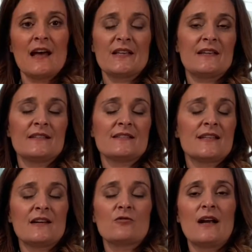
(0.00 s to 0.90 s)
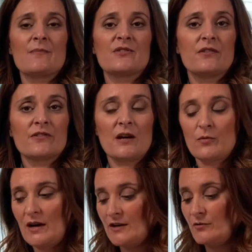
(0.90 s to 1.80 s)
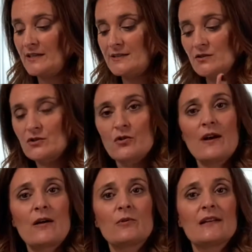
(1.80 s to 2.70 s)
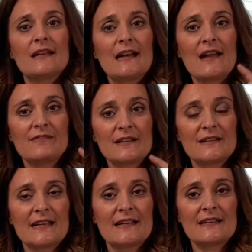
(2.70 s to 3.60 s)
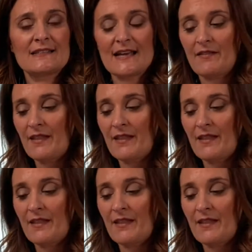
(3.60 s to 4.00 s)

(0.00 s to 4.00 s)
is 10 grams of carbohydrates. So I will lay everything down